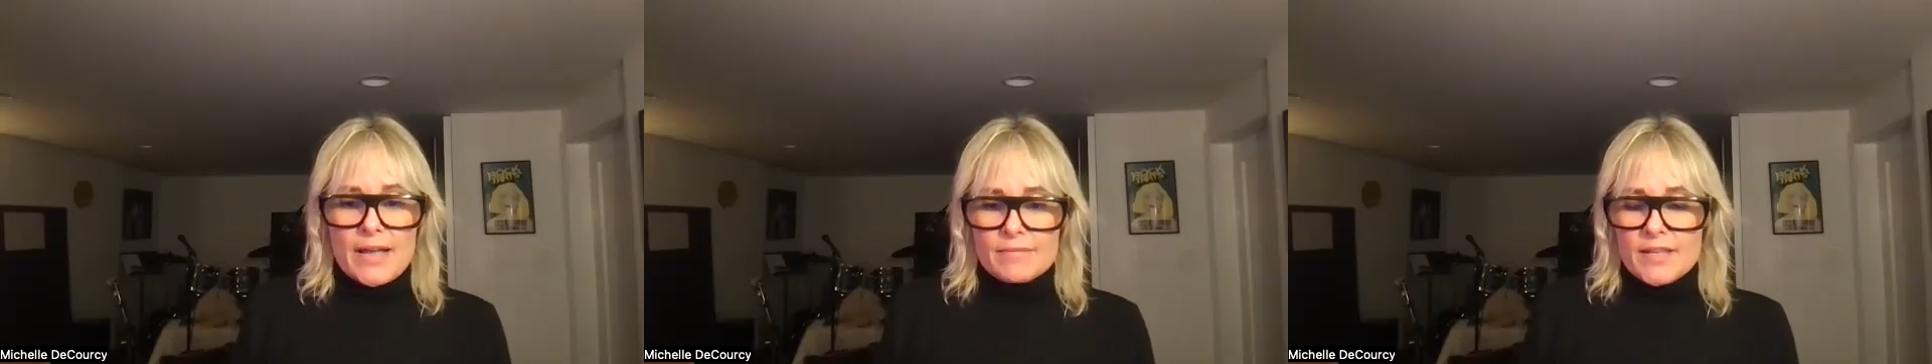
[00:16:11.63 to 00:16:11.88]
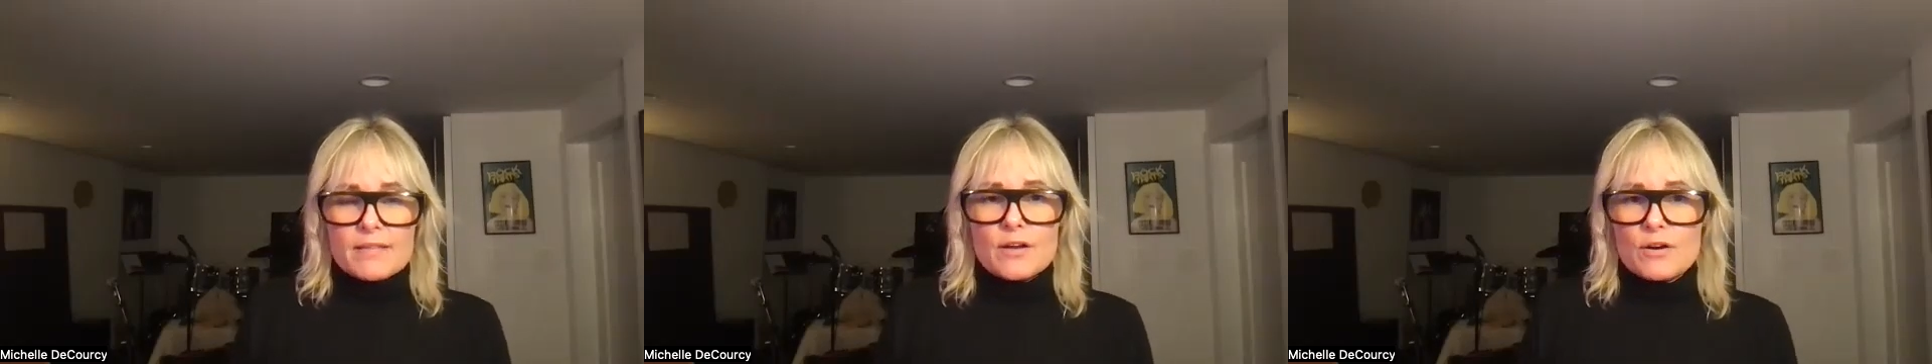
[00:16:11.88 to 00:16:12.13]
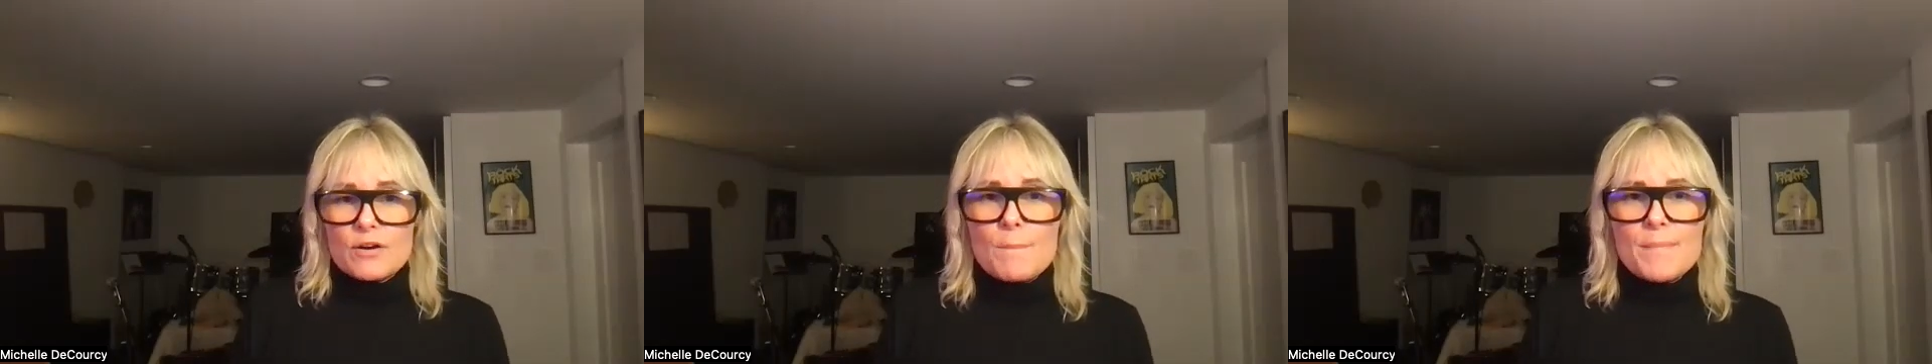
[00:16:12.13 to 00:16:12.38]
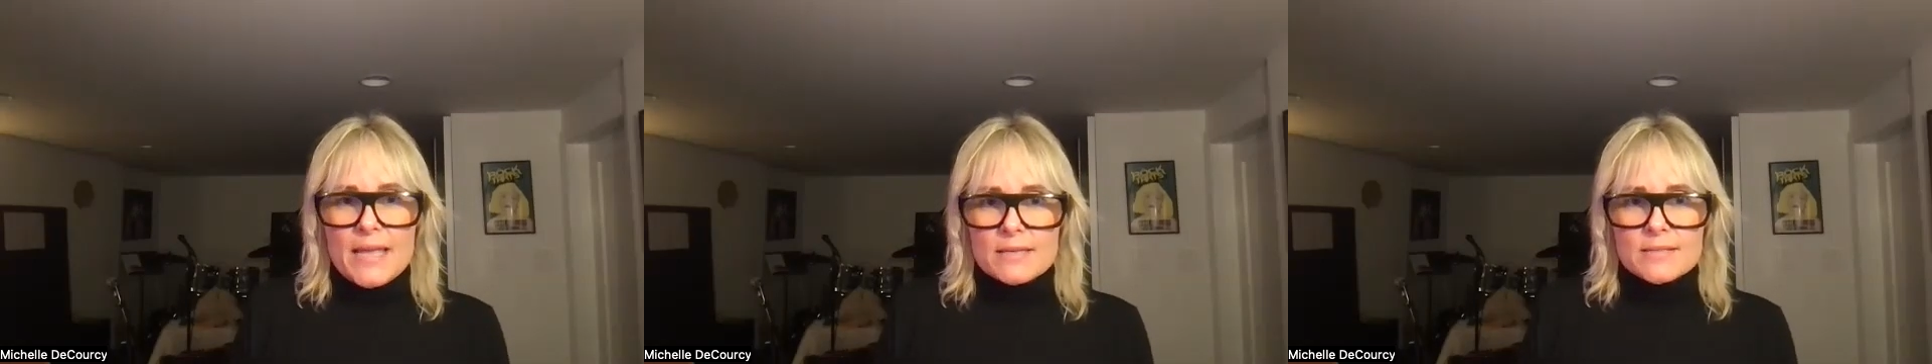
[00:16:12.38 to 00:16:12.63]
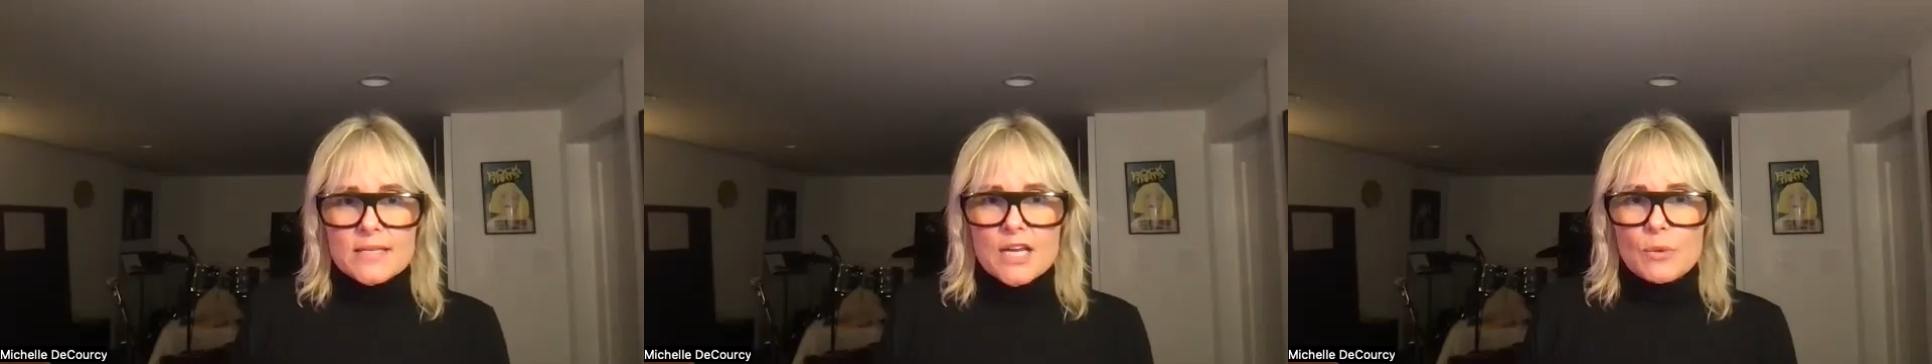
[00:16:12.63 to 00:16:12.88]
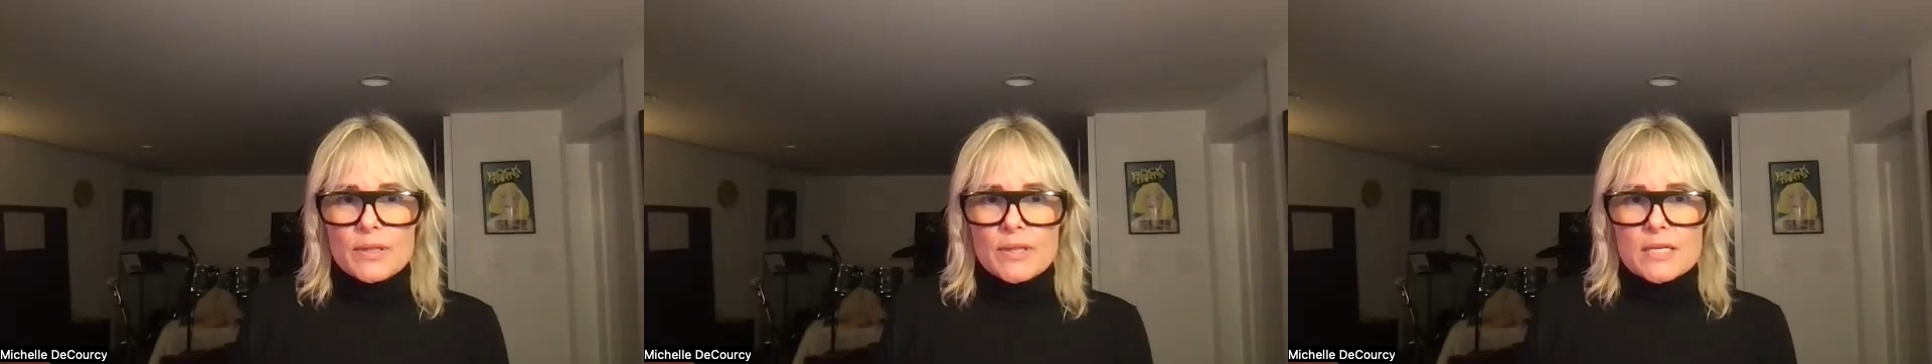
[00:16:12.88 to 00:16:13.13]
think they're amazing
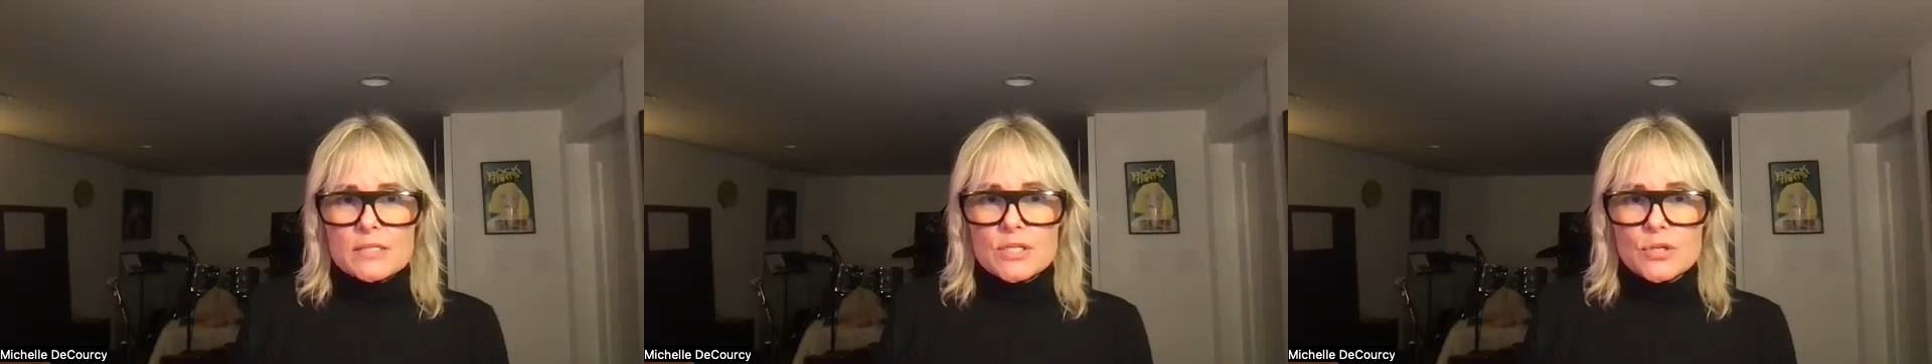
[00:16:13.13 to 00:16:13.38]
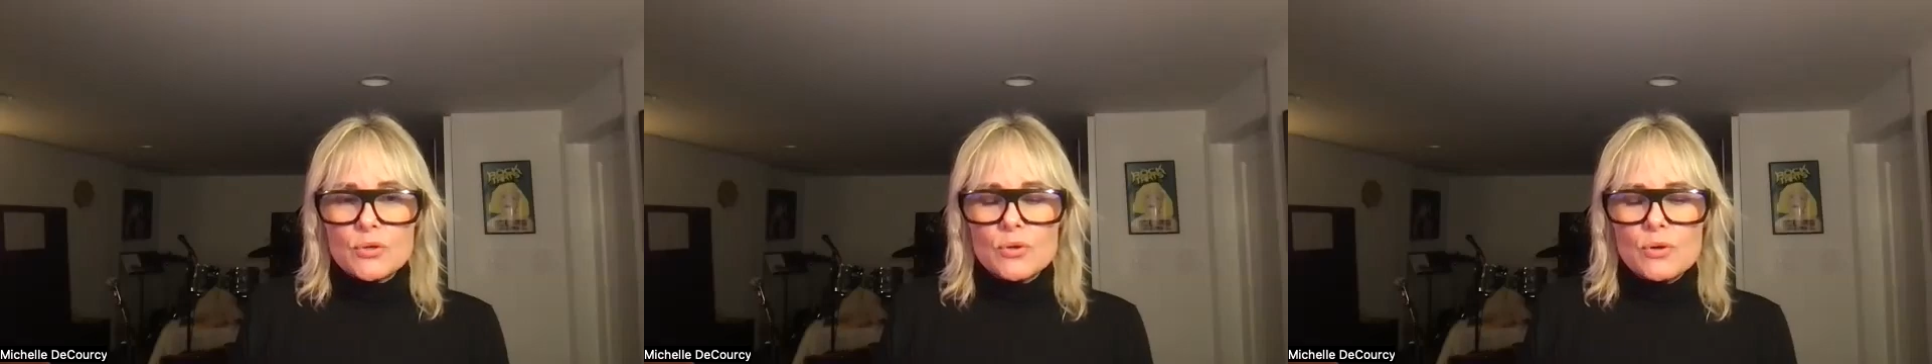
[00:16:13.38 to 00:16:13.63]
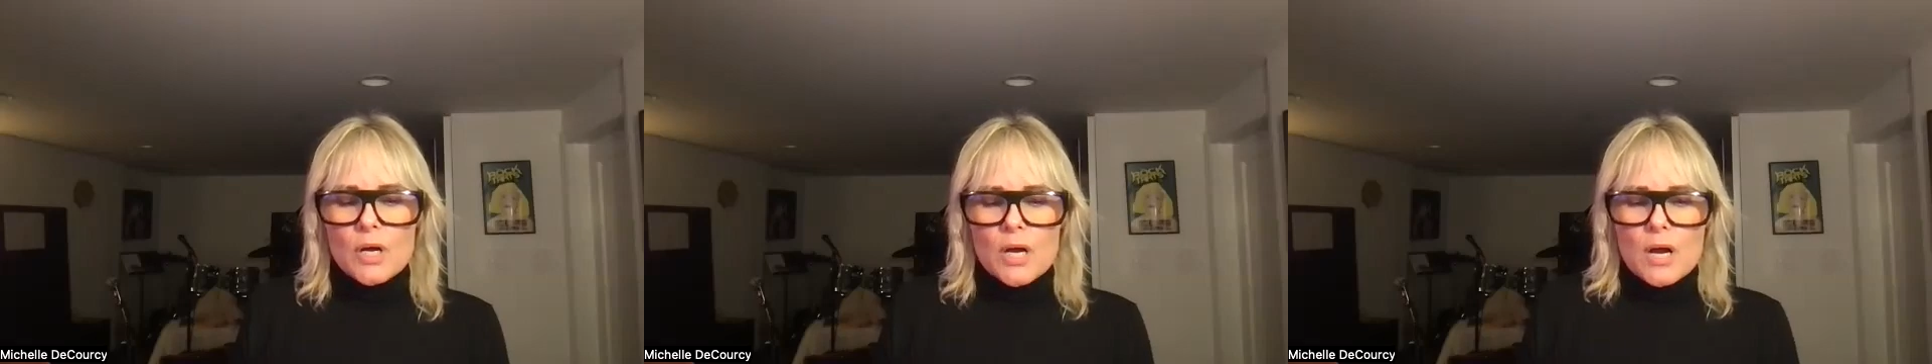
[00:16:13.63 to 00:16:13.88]
at what they do,